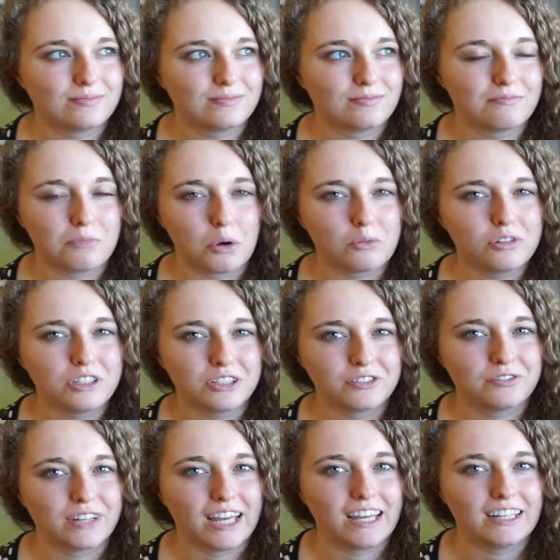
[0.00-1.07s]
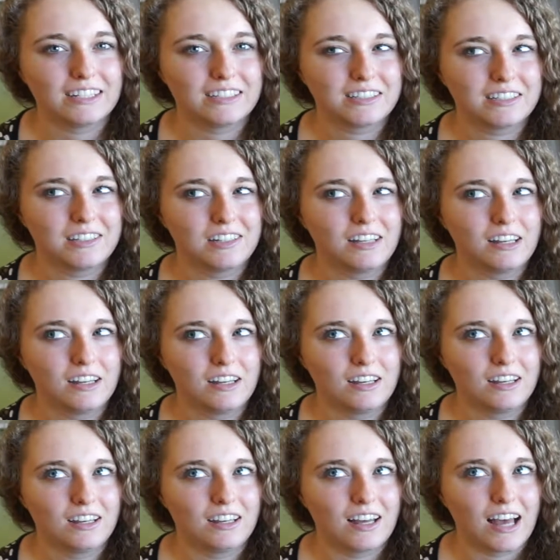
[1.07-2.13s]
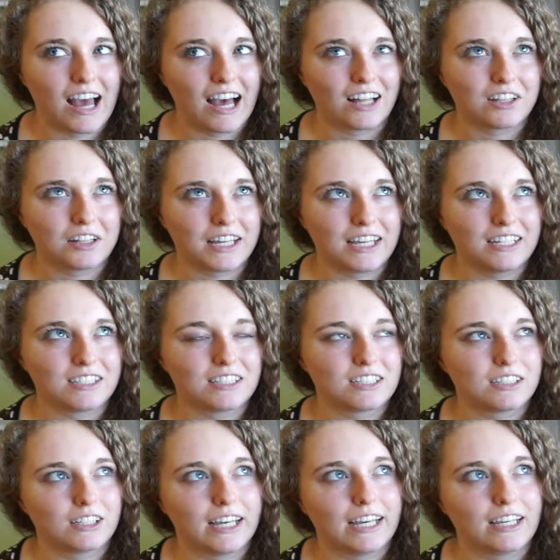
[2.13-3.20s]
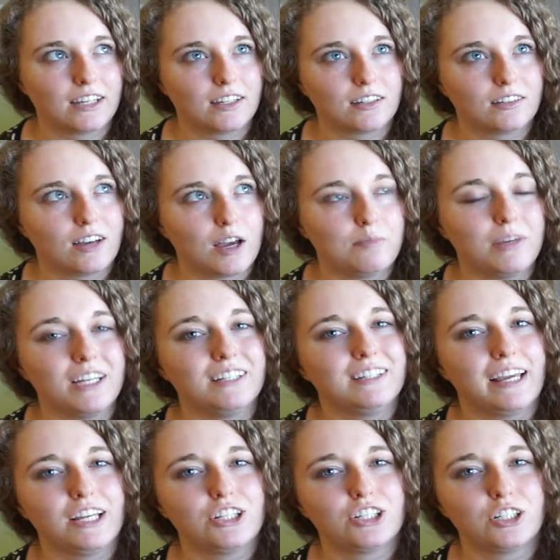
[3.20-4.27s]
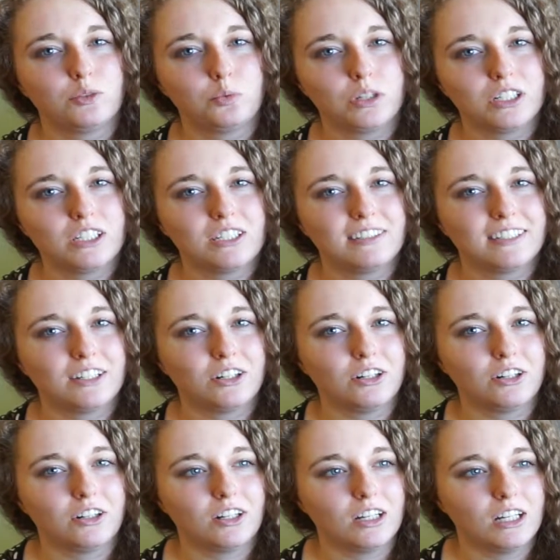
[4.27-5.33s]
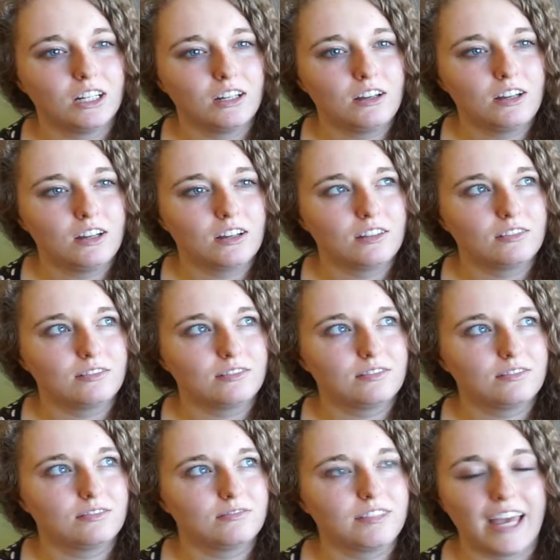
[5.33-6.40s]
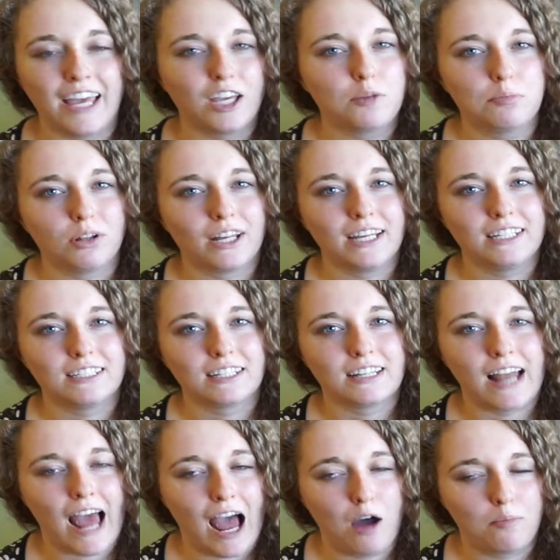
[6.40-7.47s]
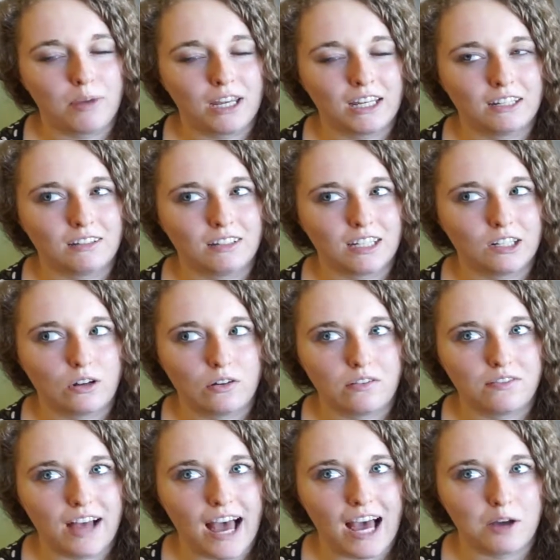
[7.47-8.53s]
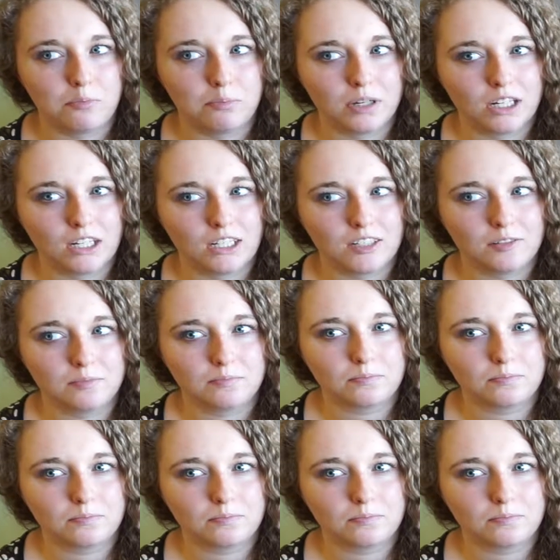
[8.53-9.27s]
Most of it, at least. Like, I mean, nature would still take place and happen and all that, but